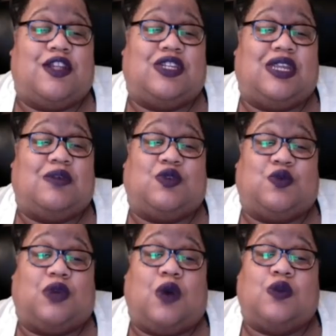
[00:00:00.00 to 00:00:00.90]
she did when she was
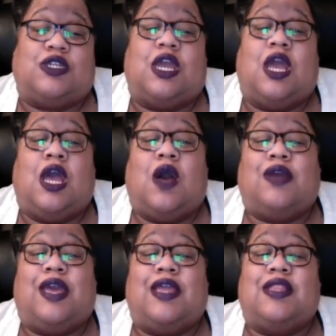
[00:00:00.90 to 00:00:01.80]
with Coty.
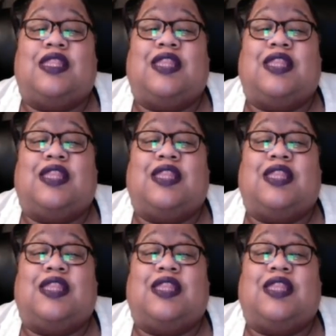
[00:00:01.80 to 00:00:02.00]
Okay, and then